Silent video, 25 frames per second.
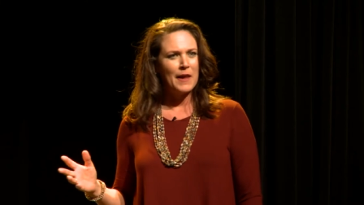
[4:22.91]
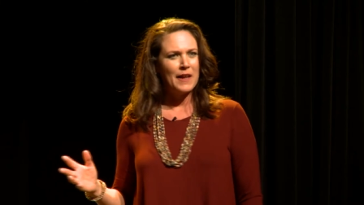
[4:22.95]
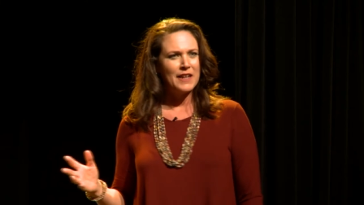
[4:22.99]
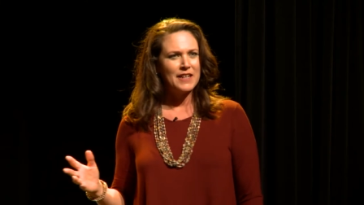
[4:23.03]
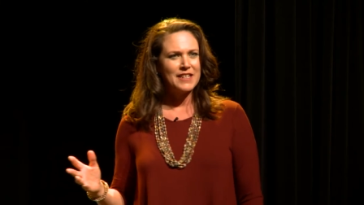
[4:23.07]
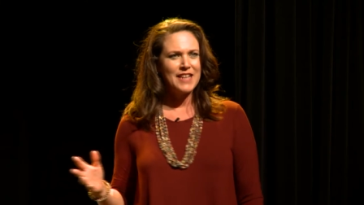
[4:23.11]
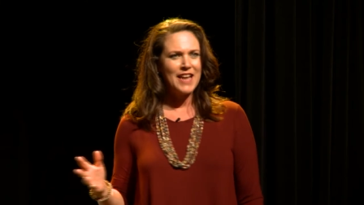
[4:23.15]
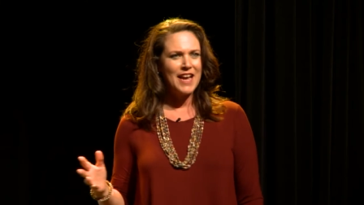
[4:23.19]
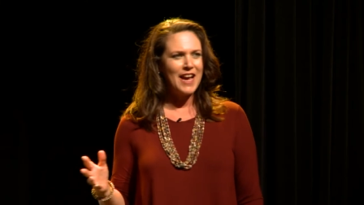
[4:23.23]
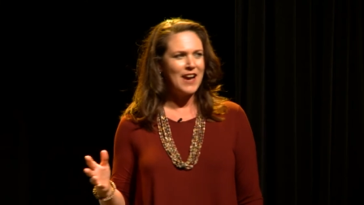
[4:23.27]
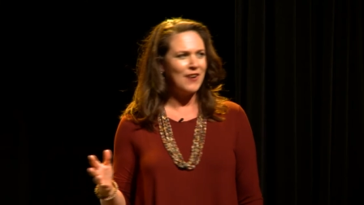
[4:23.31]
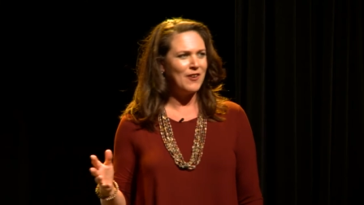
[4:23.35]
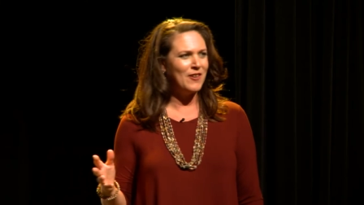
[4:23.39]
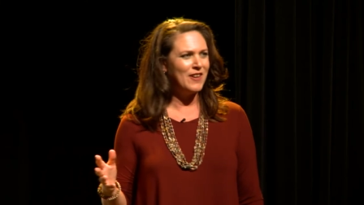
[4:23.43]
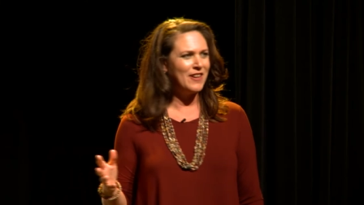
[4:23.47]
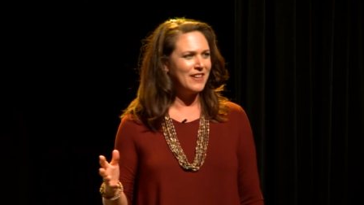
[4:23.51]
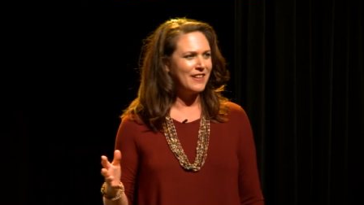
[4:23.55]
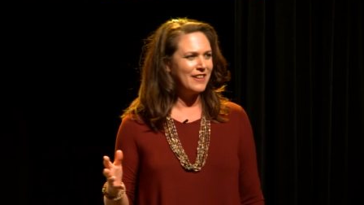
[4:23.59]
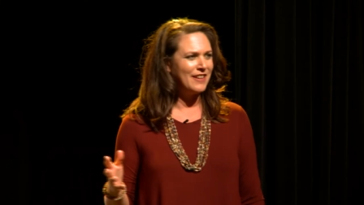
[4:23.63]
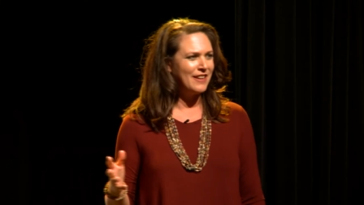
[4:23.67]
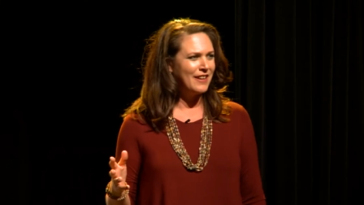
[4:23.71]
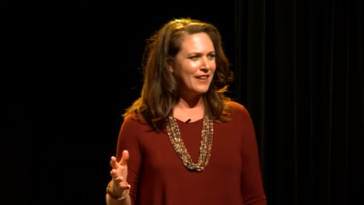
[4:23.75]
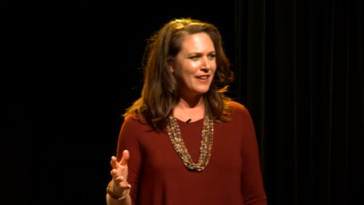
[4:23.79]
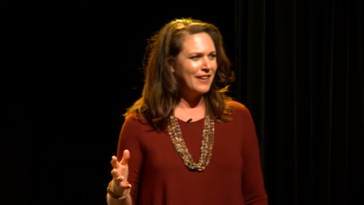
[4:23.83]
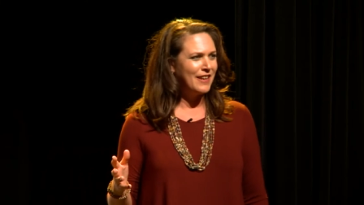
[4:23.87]
Now,
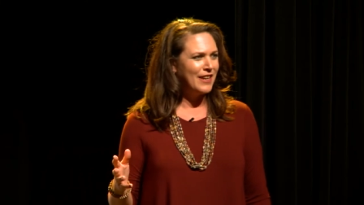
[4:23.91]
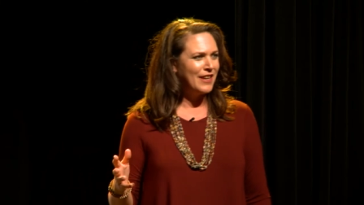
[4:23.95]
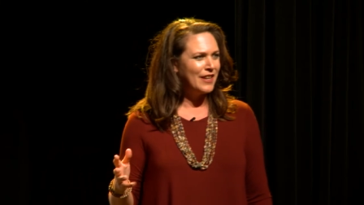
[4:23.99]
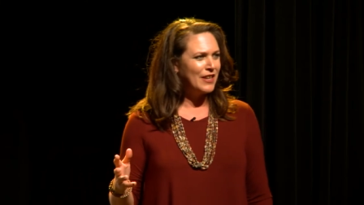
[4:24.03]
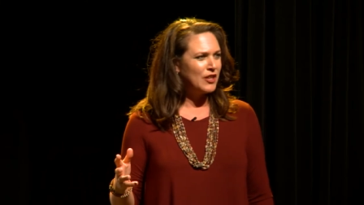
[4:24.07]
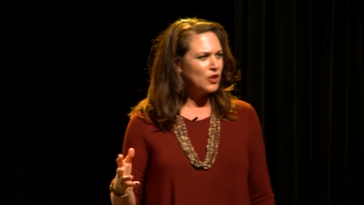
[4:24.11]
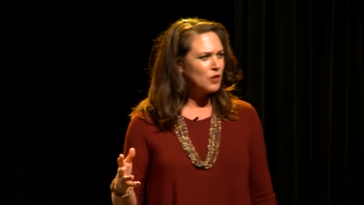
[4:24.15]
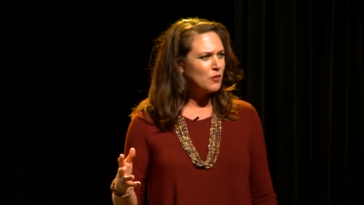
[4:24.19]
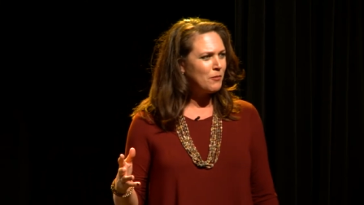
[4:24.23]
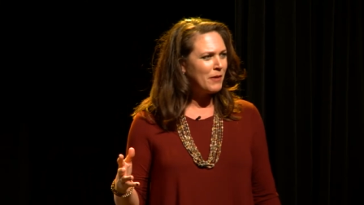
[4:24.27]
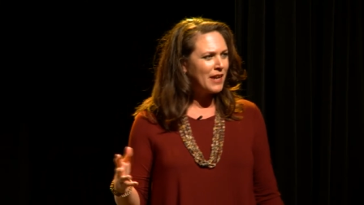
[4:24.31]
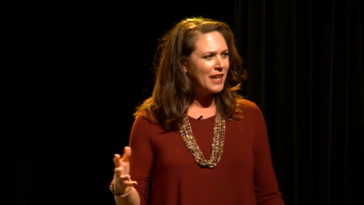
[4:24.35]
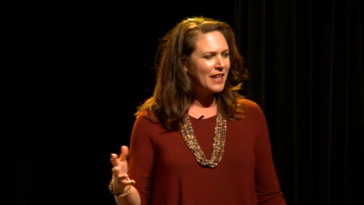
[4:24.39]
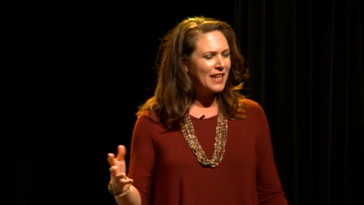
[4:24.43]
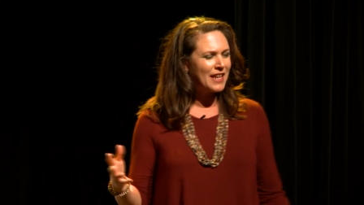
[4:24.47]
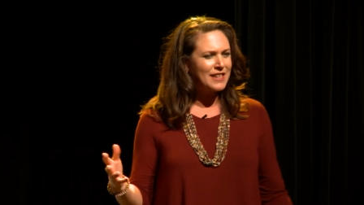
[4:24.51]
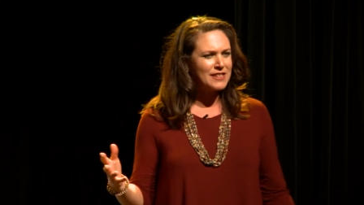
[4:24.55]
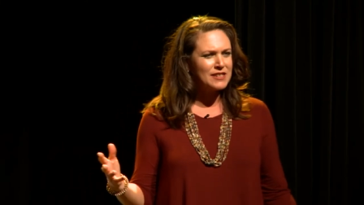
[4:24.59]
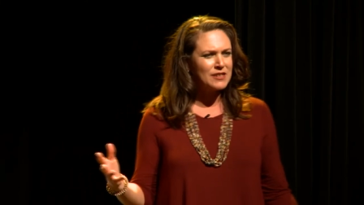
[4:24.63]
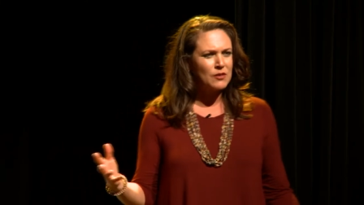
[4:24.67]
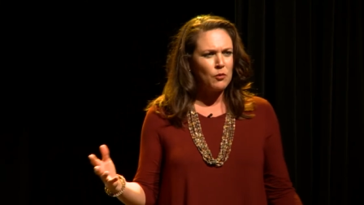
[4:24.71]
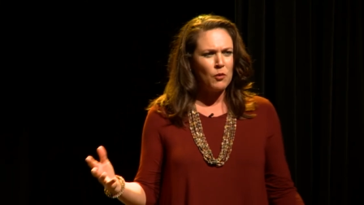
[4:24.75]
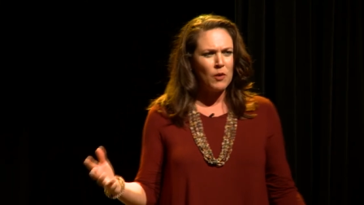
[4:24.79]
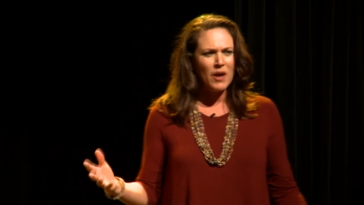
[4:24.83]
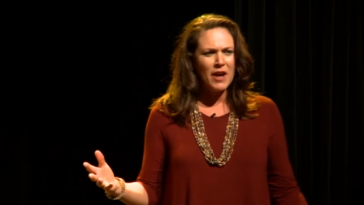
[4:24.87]
you might
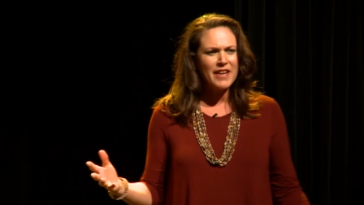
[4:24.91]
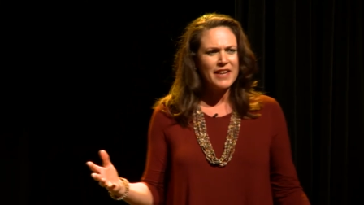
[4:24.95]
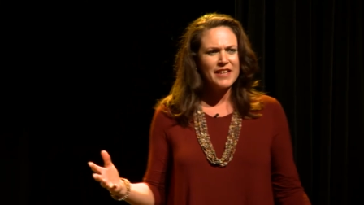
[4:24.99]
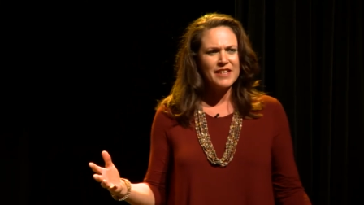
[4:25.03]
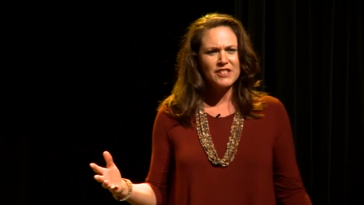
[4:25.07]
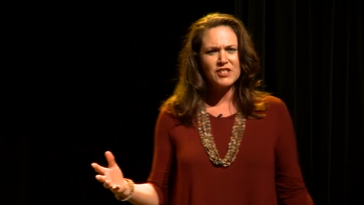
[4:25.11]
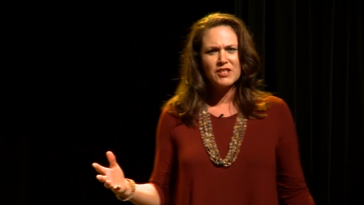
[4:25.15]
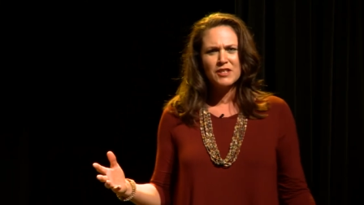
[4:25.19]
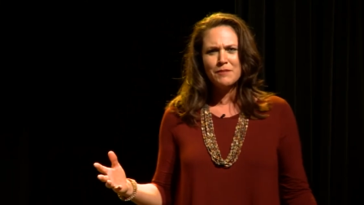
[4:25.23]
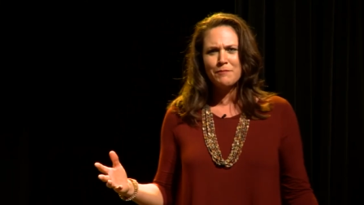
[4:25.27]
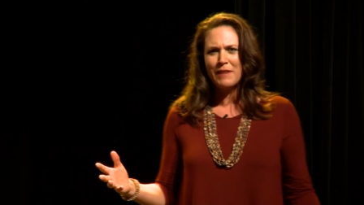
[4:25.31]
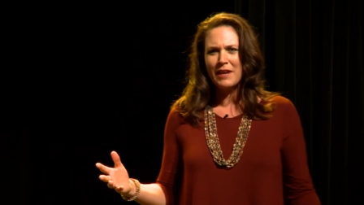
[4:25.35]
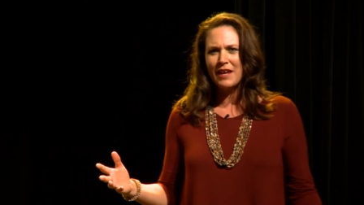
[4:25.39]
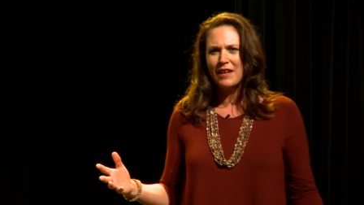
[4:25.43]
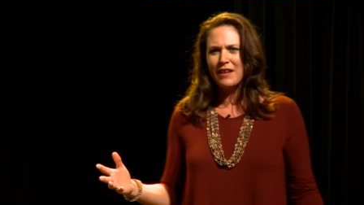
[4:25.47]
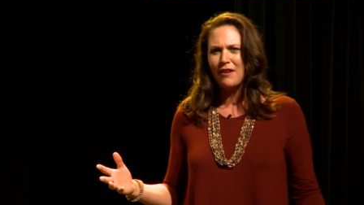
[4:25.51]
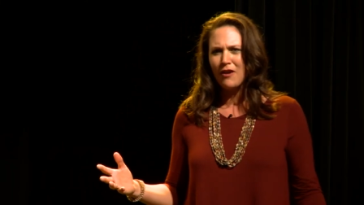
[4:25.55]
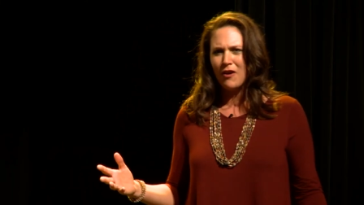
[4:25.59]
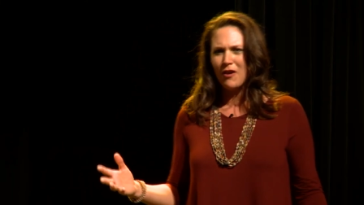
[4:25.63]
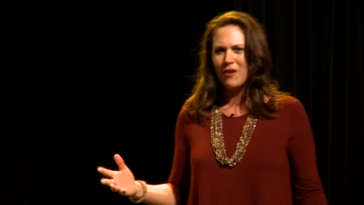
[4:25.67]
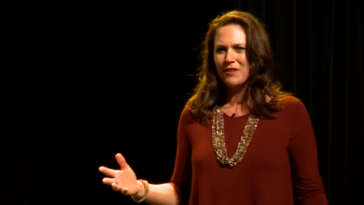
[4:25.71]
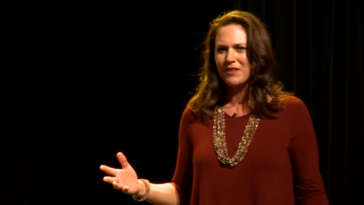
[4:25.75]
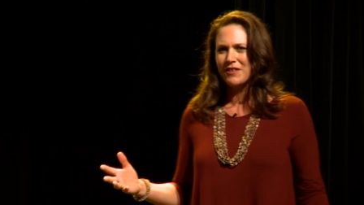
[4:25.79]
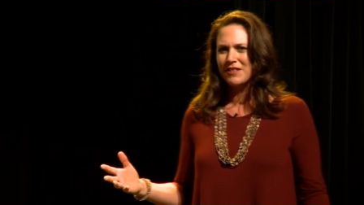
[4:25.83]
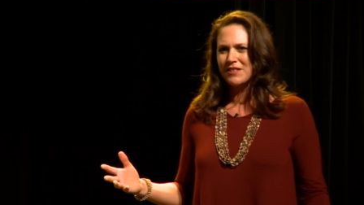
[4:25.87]
ask why had she made
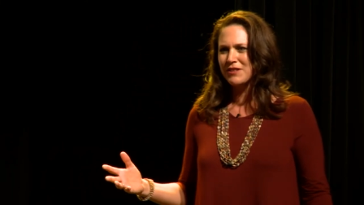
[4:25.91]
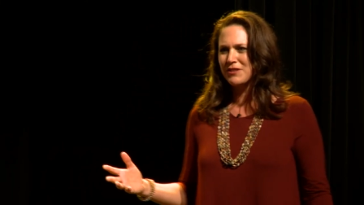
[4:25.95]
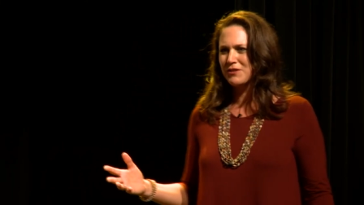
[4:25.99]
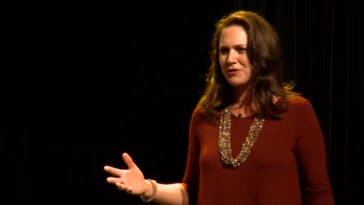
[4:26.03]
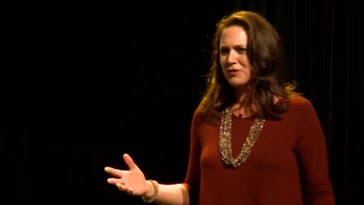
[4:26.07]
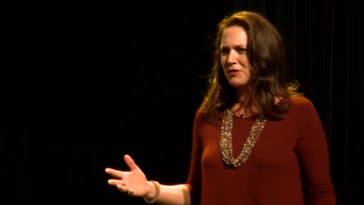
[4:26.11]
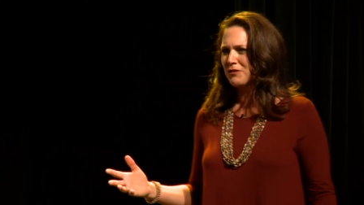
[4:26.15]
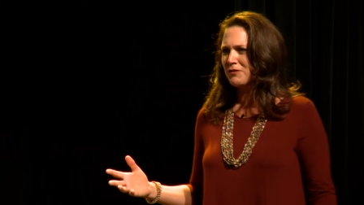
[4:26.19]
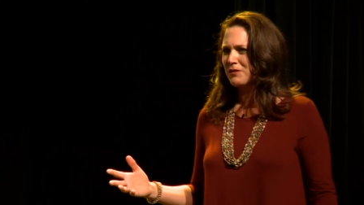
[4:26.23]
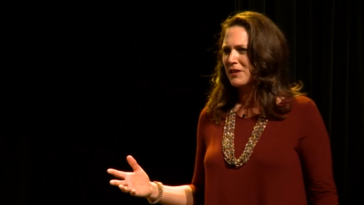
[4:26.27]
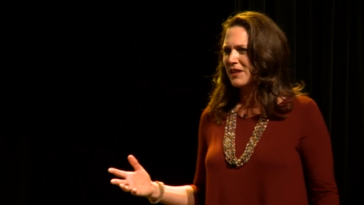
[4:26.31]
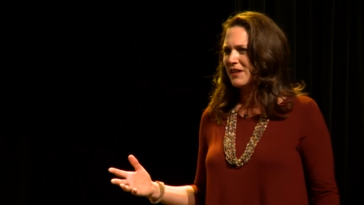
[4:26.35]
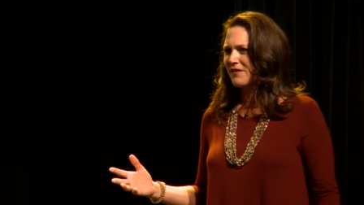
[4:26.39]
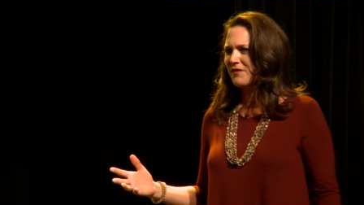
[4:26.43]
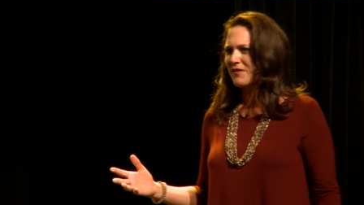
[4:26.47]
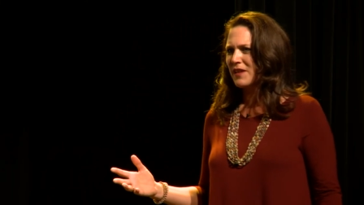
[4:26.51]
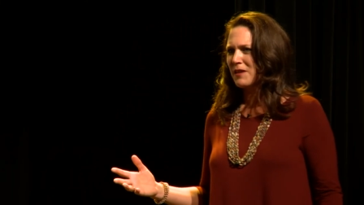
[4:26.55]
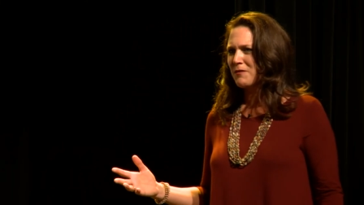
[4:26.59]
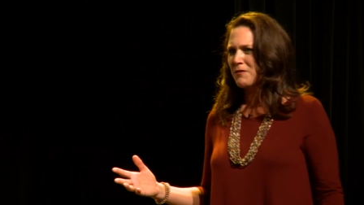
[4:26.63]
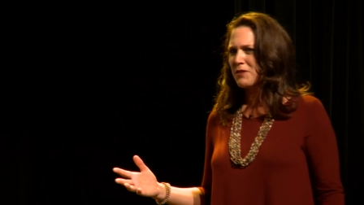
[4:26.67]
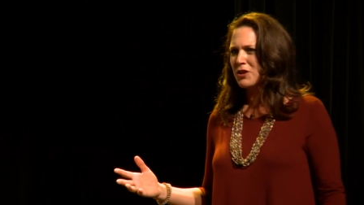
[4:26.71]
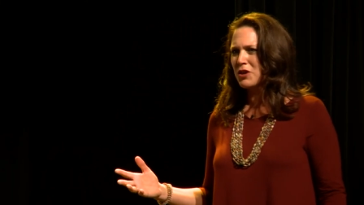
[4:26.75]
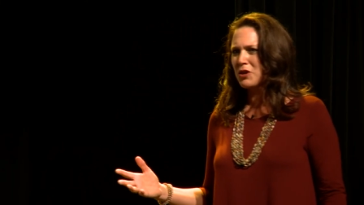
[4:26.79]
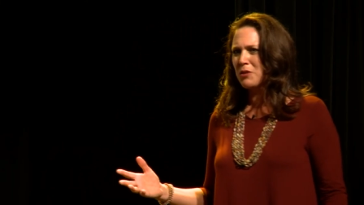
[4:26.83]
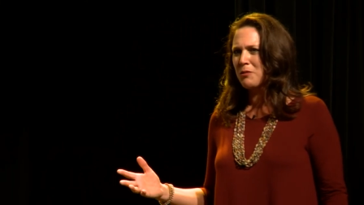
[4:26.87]
all this jewelry if there
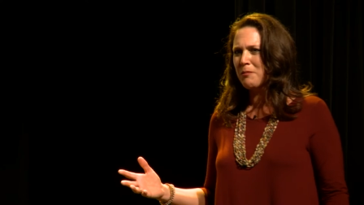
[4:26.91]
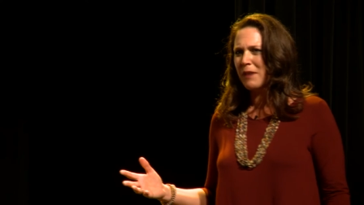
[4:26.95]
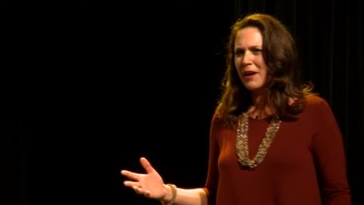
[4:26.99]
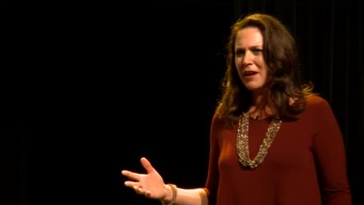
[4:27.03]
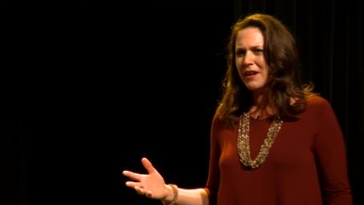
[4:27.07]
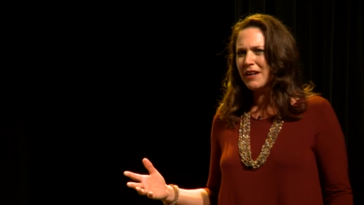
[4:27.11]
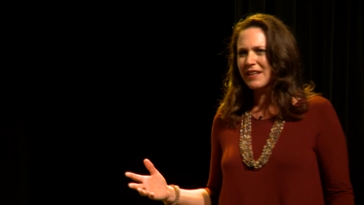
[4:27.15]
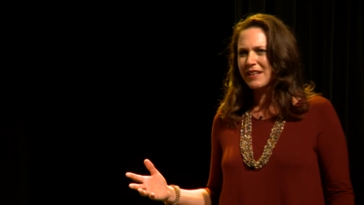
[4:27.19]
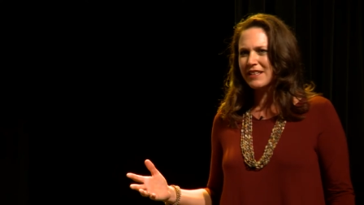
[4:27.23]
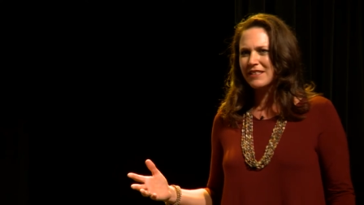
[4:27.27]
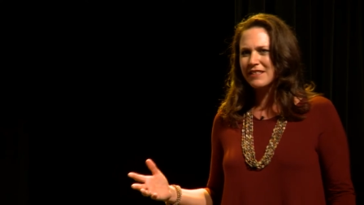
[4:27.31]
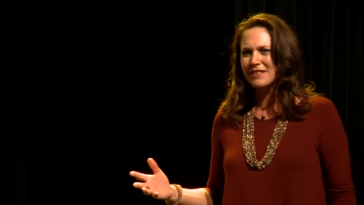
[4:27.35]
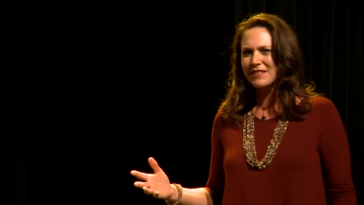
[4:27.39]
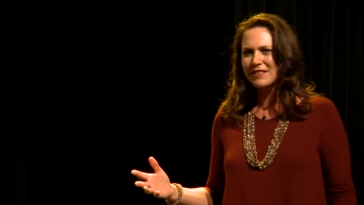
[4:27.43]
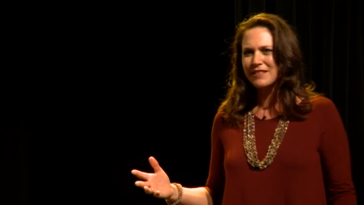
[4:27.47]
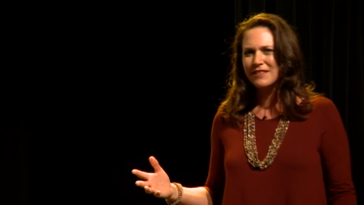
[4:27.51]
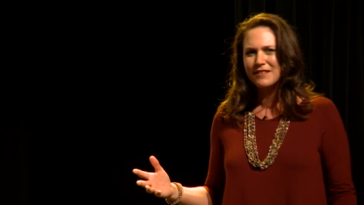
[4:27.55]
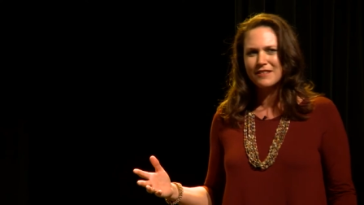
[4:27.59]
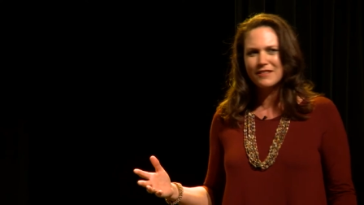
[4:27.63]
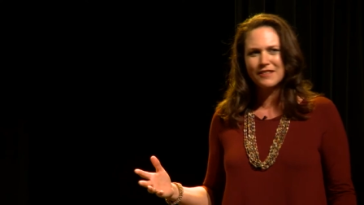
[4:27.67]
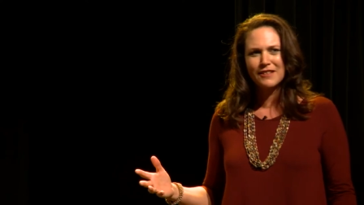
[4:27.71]
were no markets?